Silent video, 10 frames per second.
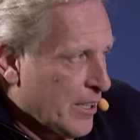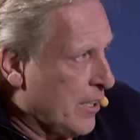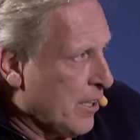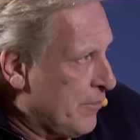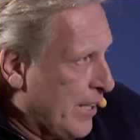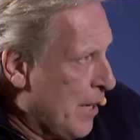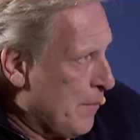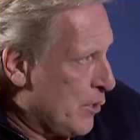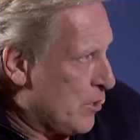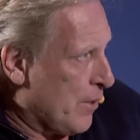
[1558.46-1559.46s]
done enough
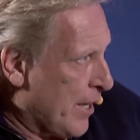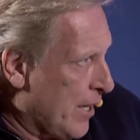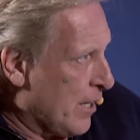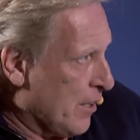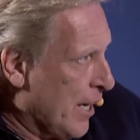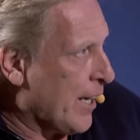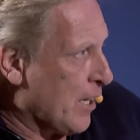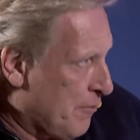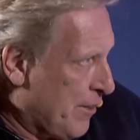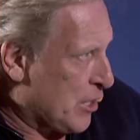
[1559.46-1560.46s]
damage, so I
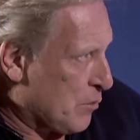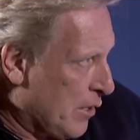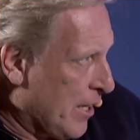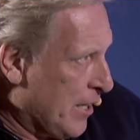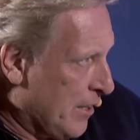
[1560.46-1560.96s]
gotta fix what